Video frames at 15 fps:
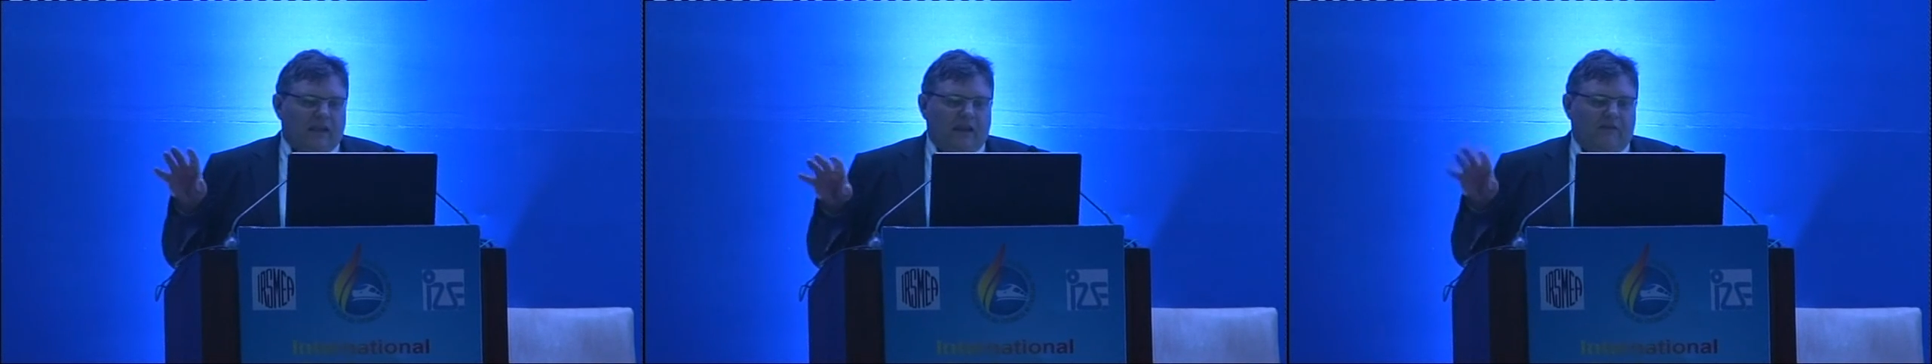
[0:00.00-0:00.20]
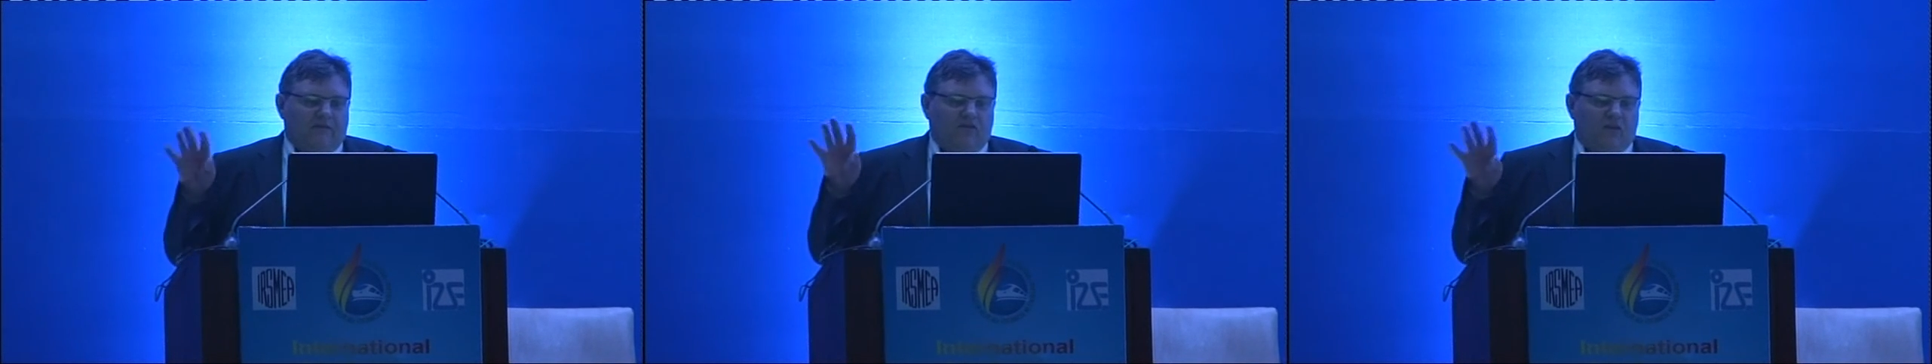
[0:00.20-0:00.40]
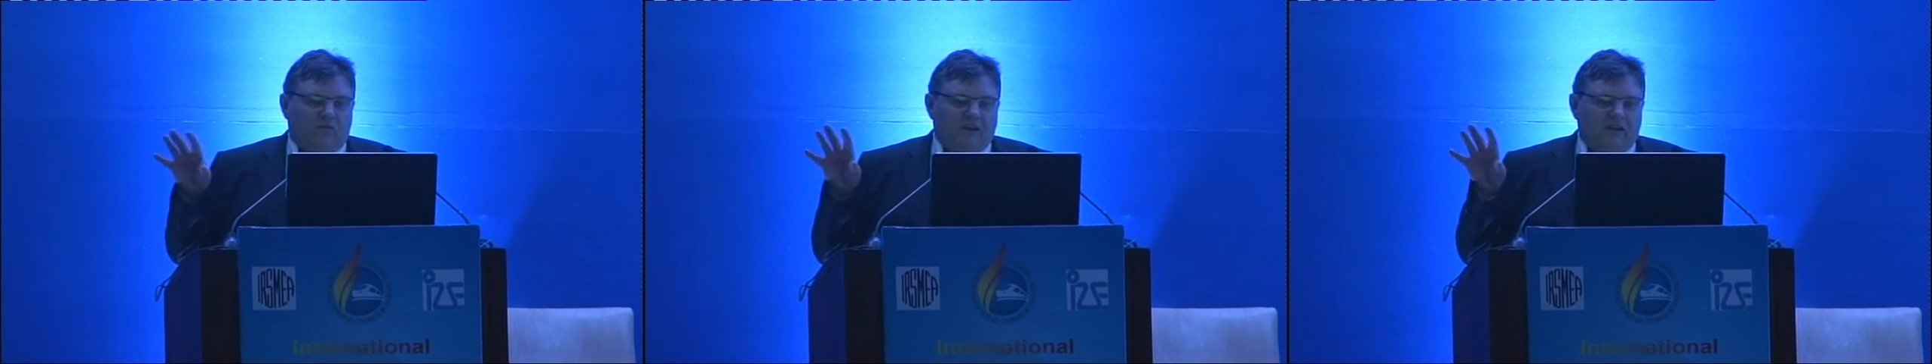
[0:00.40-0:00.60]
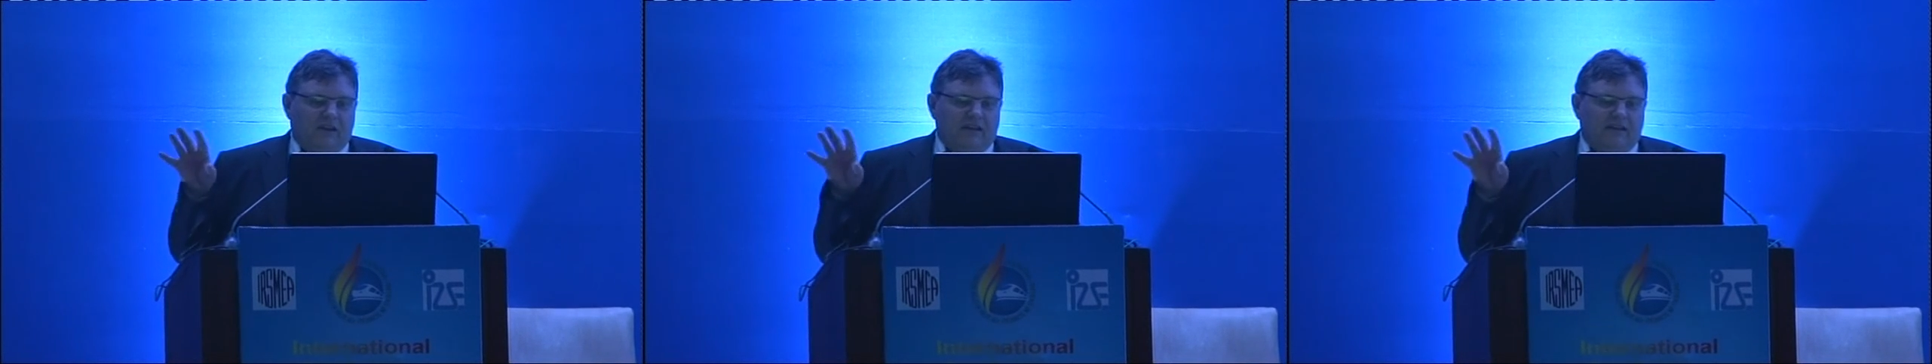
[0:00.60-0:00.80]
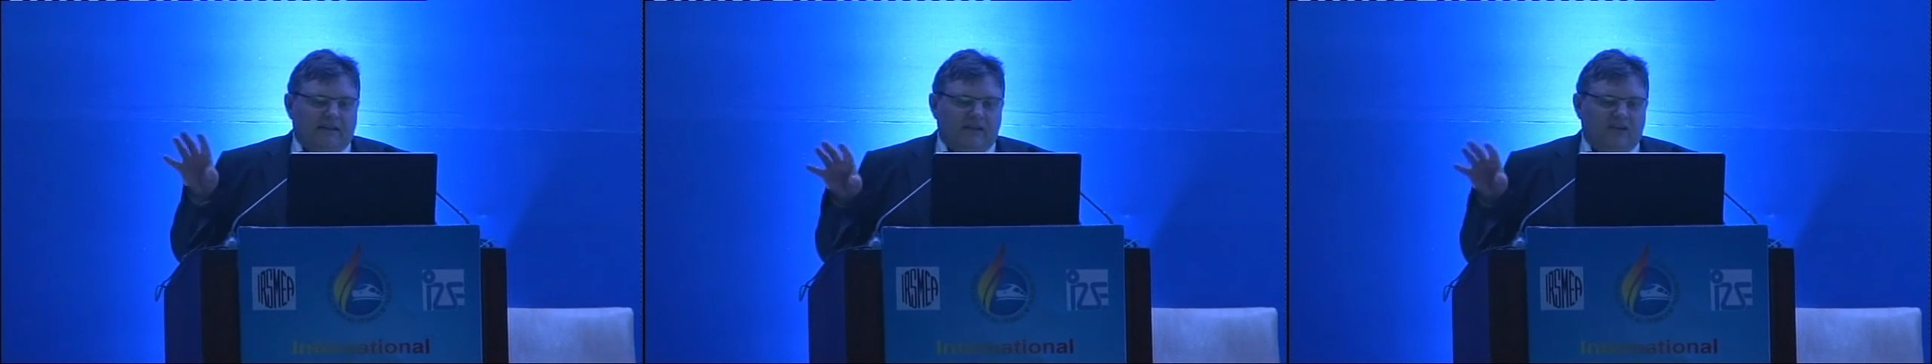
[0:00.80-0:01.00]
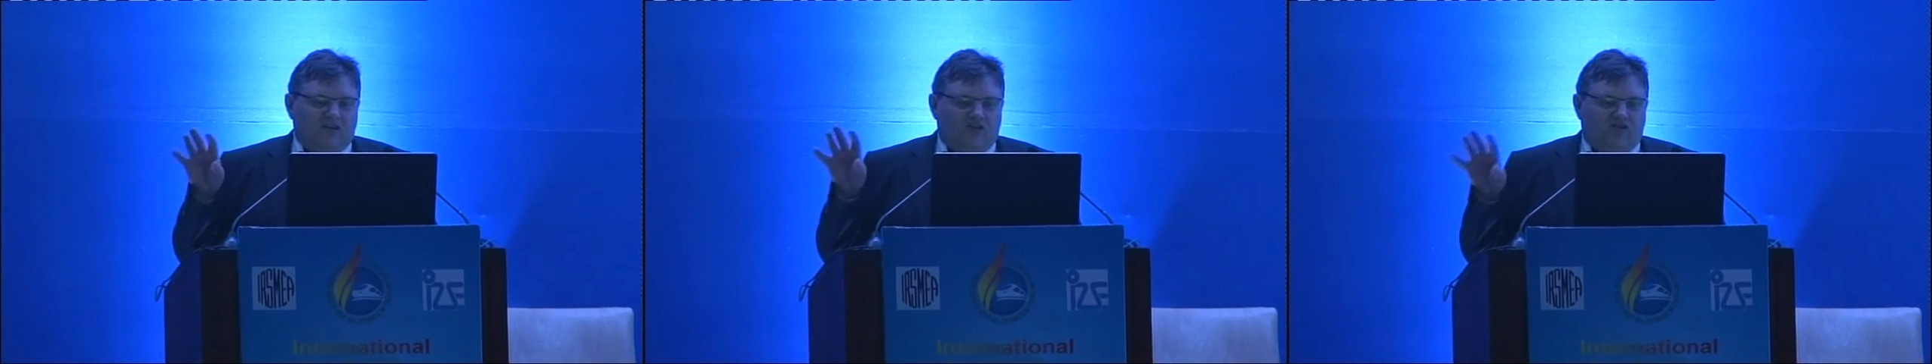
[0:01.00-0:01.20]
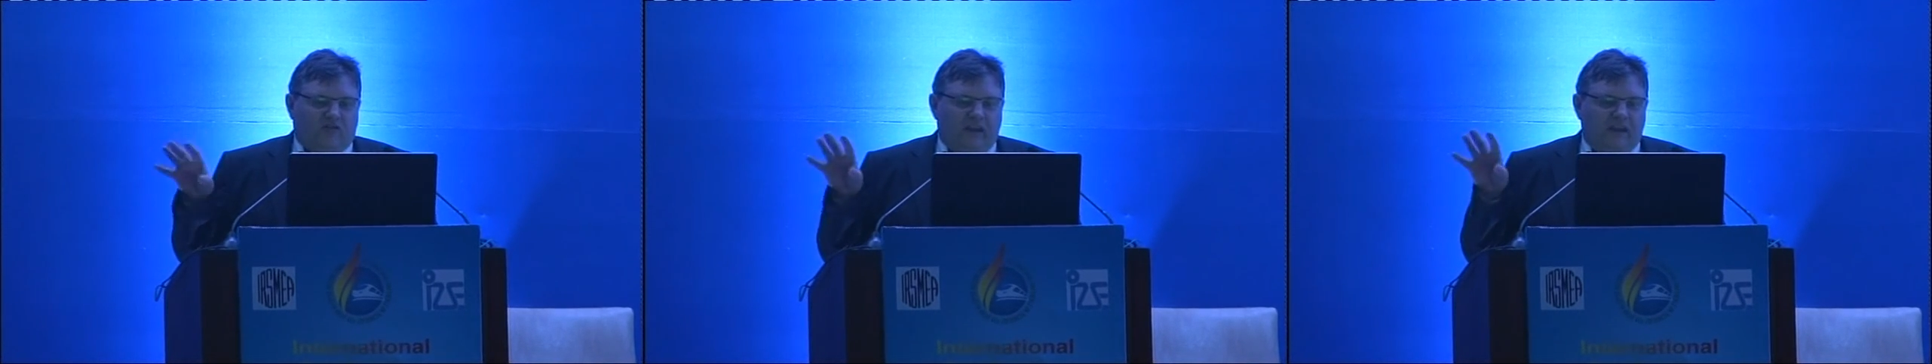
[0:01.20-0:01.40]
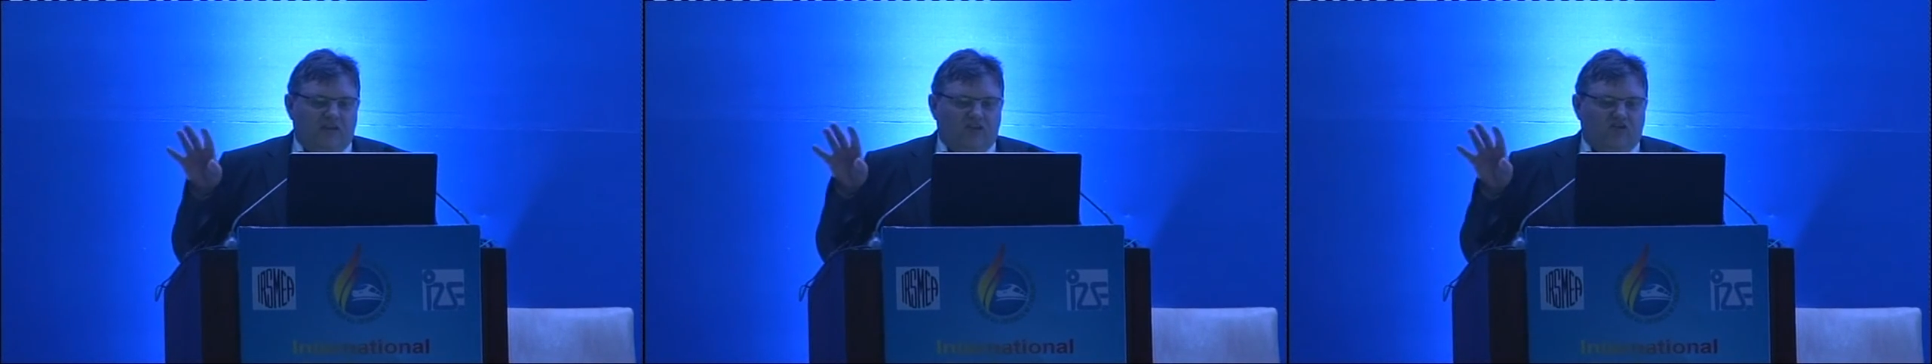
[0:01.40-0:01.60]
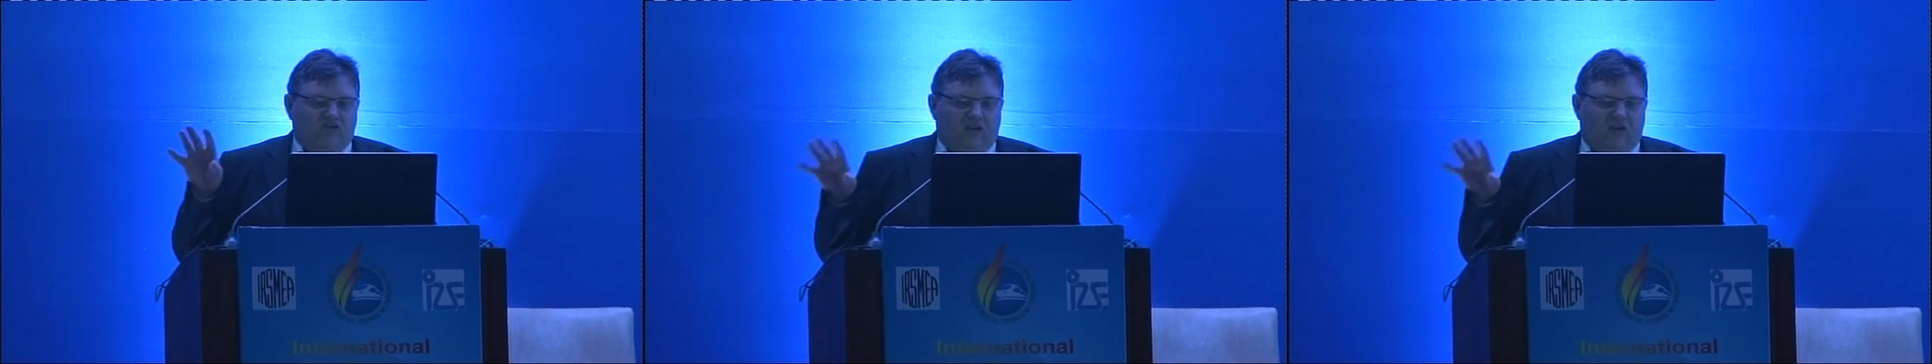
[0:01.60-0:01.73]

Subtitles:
have dominantly straight